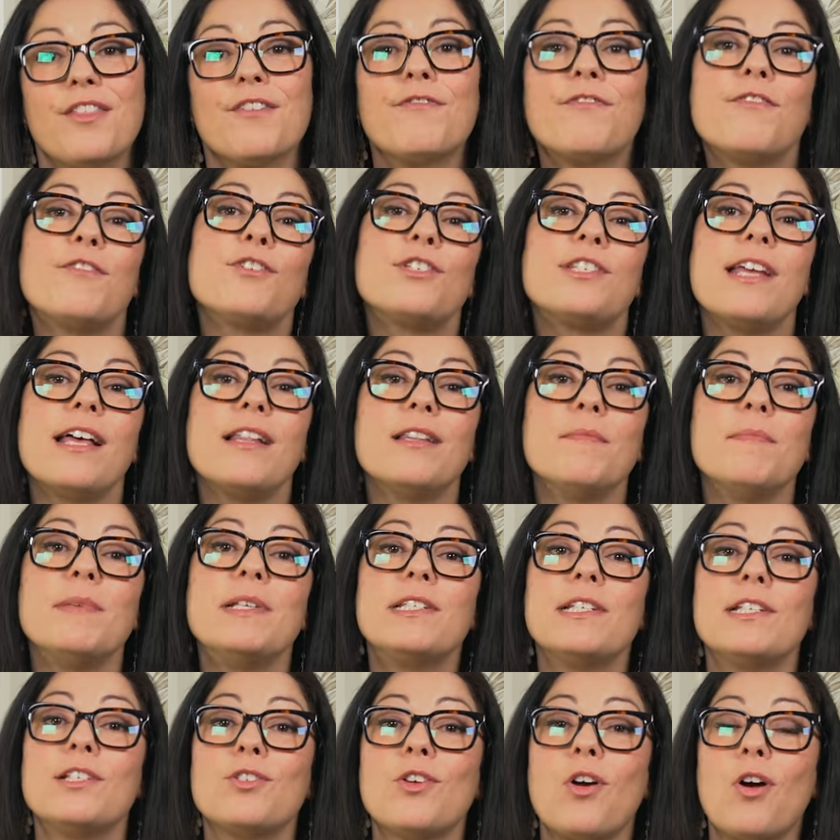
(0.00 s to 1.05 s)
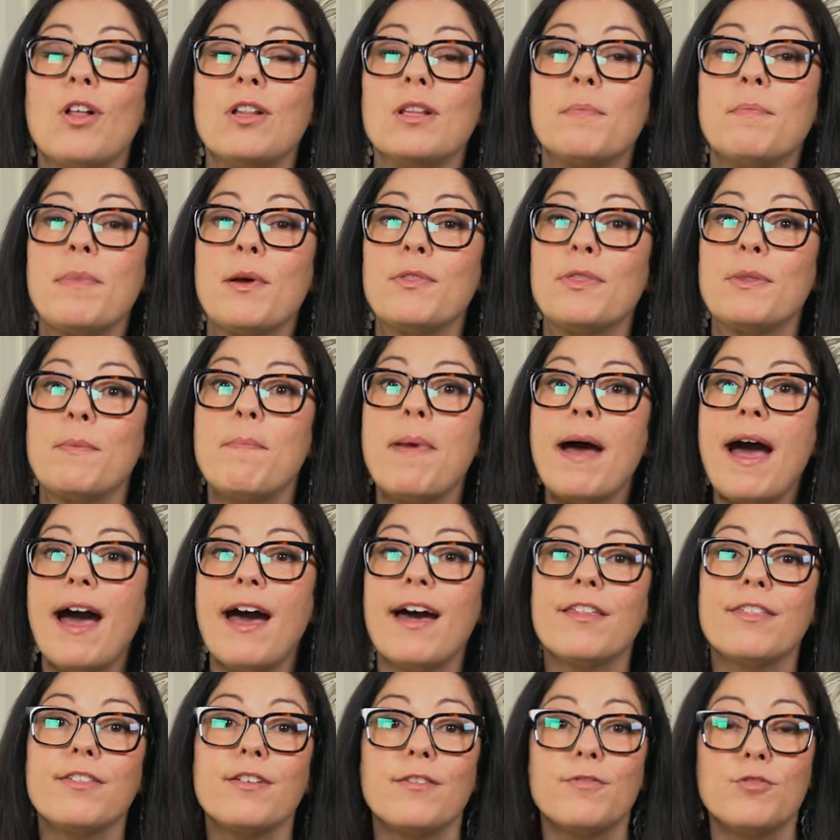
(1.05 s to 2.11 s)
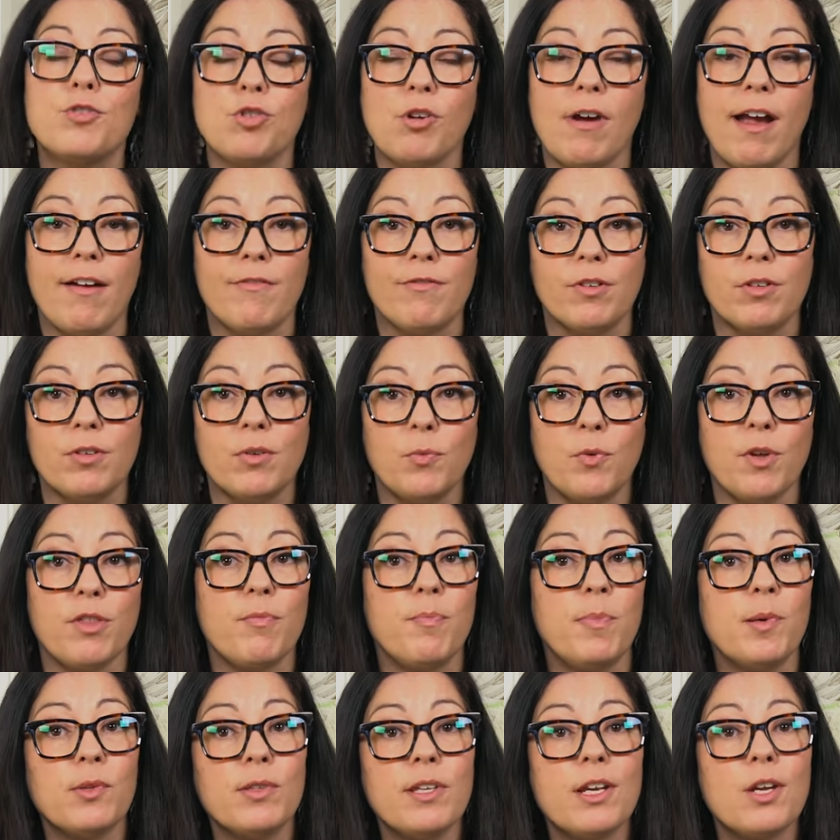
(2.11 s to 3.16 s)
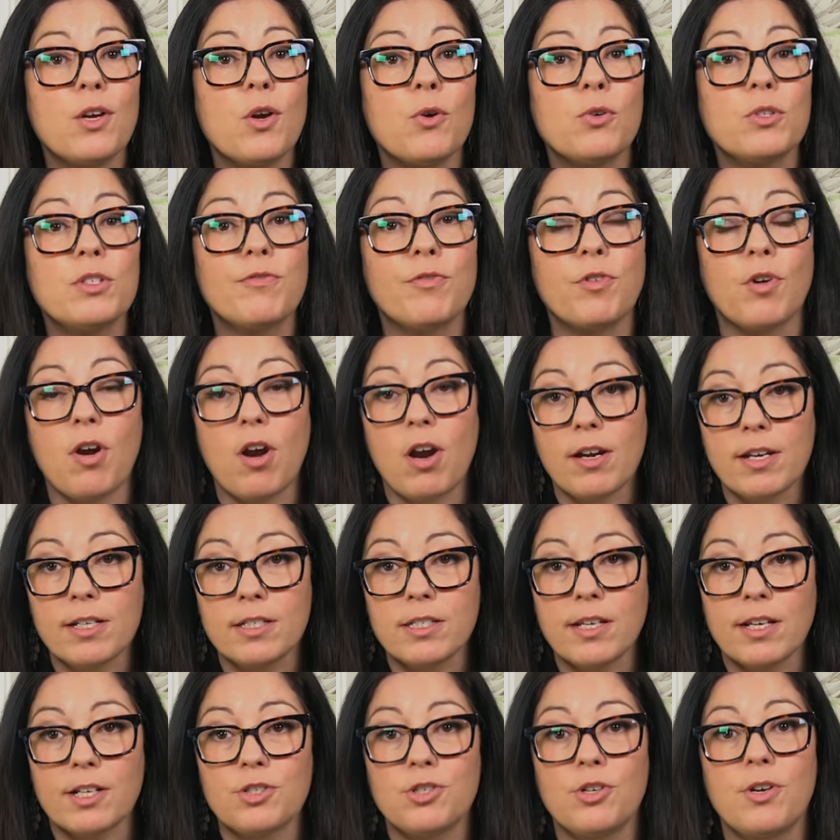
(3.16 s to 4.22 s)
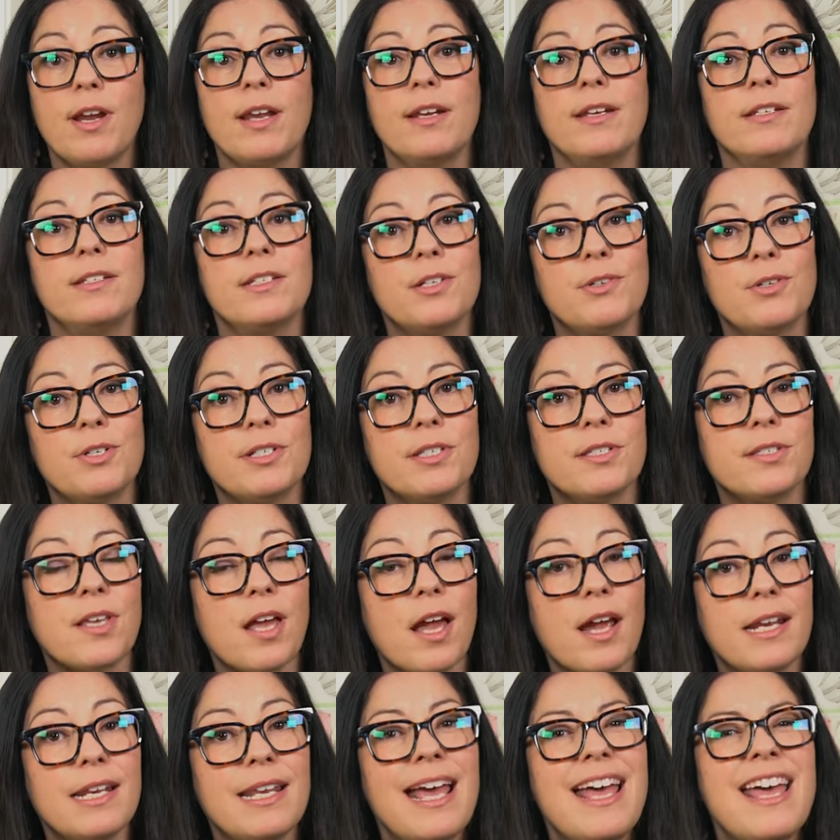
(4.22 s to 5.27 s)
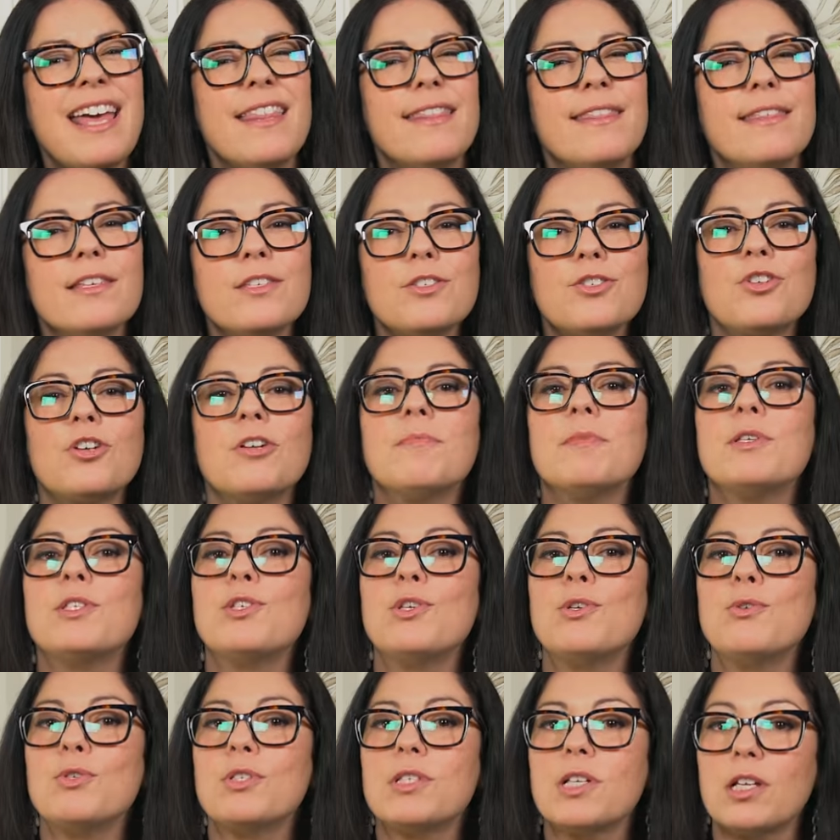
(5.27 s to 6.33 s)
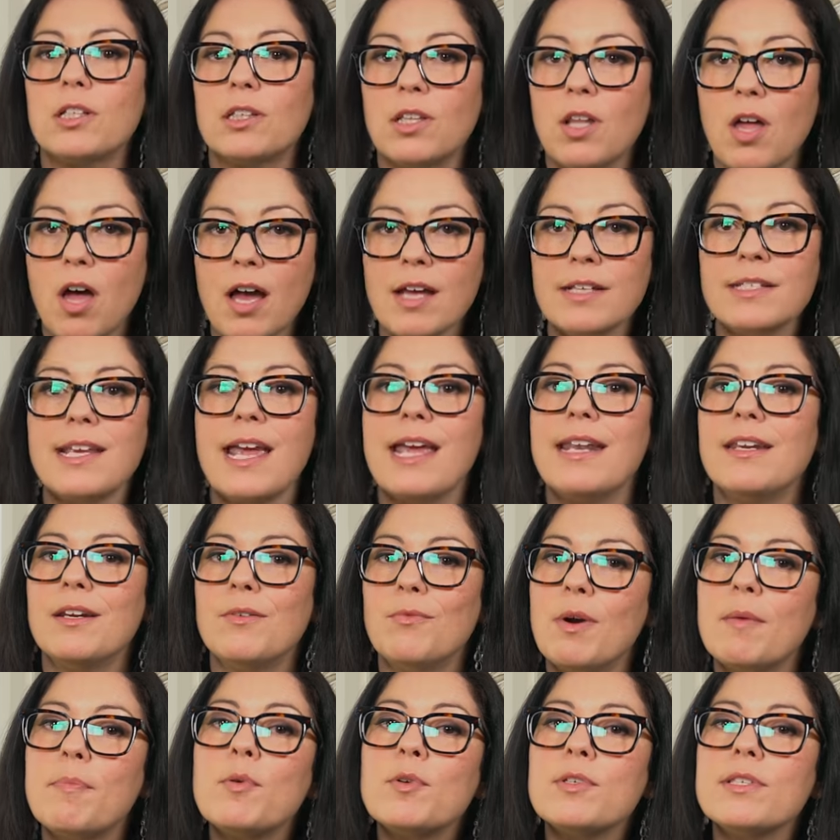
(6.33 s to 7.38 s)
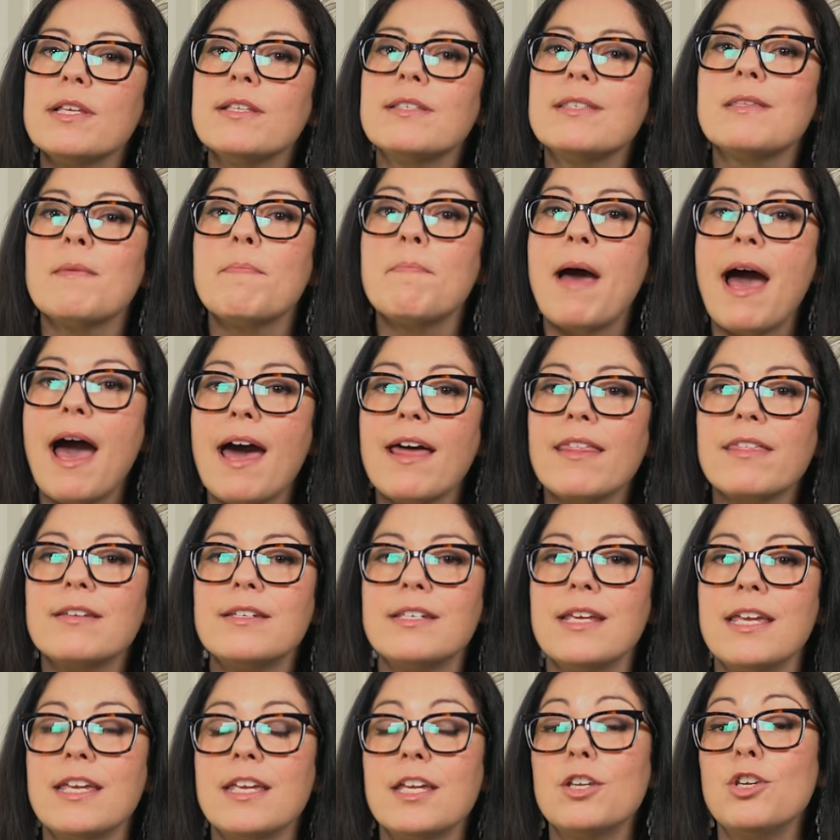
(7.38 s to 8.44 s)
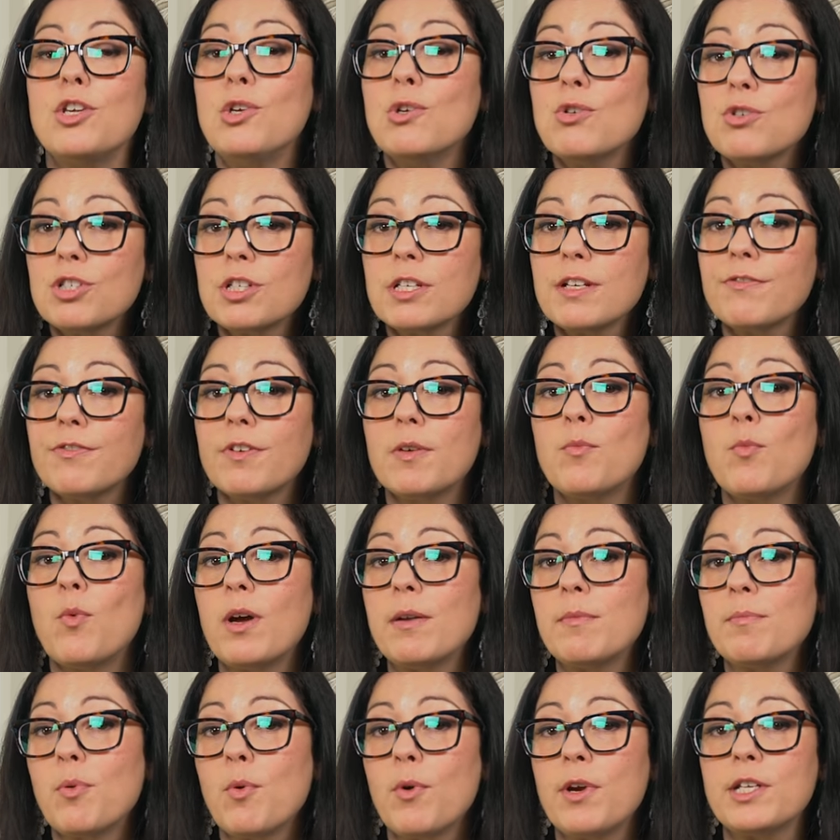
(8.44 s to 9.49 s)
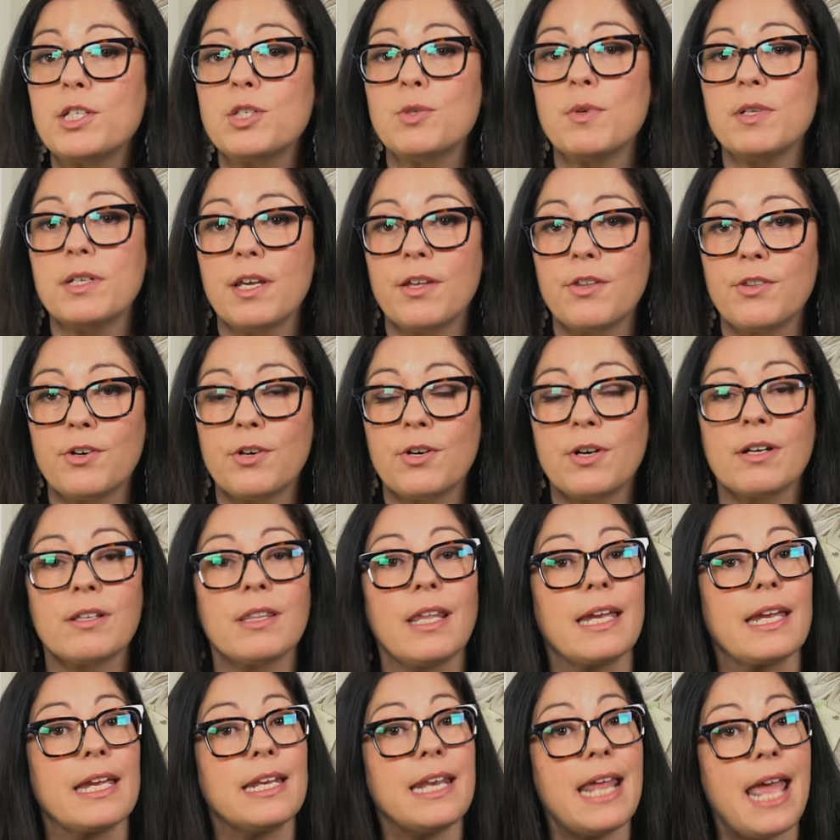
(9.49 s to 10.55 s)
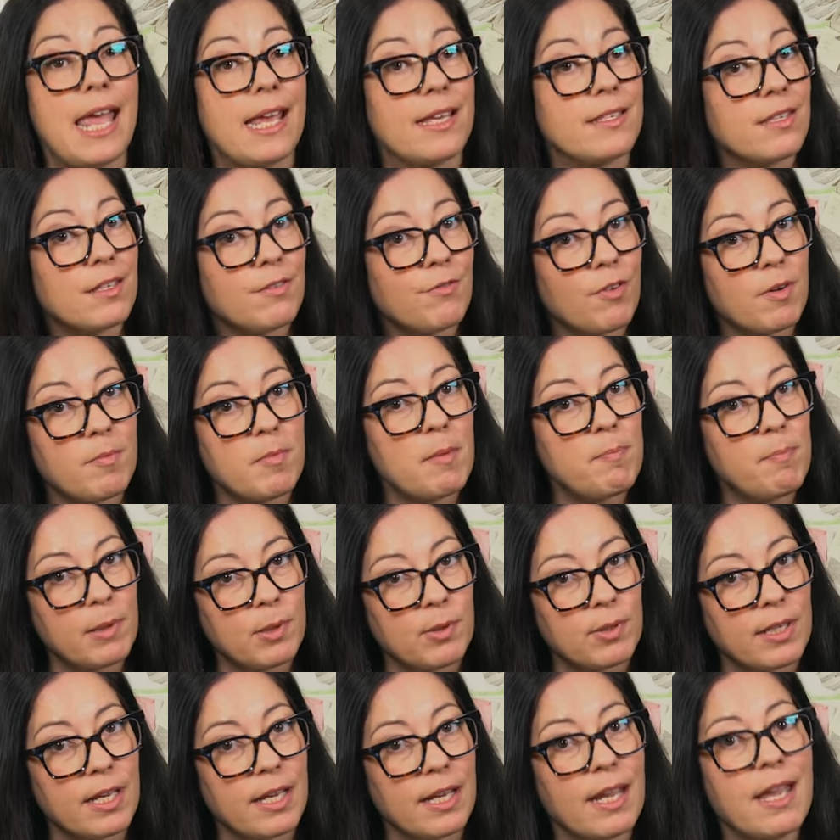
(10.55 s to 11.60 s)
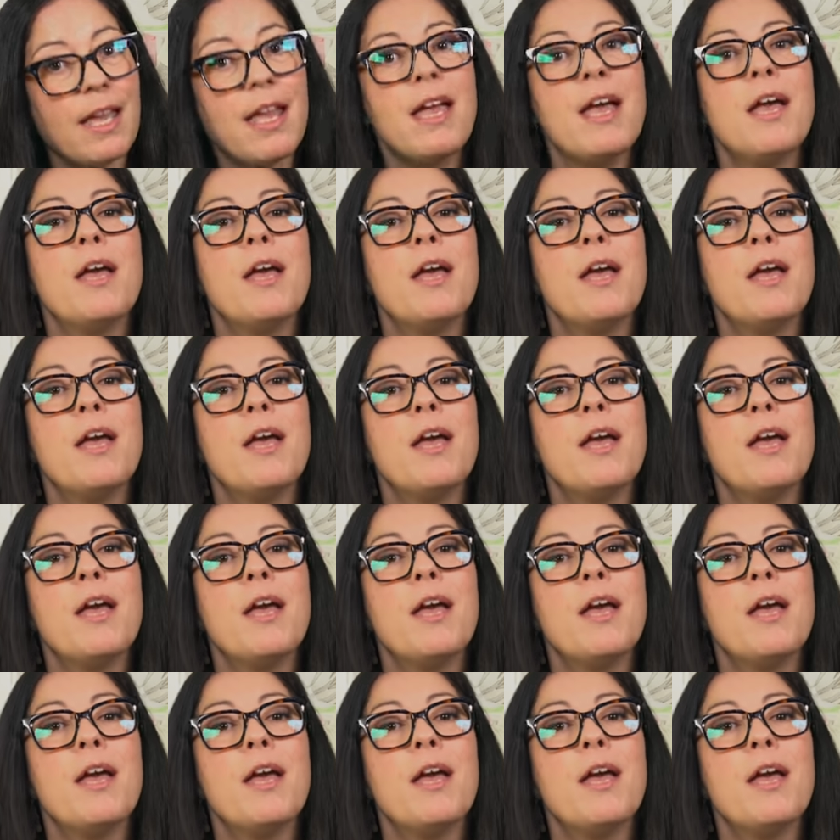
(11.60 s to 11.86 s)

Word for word: The first element is all about the path of travel. With building codes for architecture and interior design, this term is used a lot, and it represents the path taken usually from one point to another, like an exit from a building.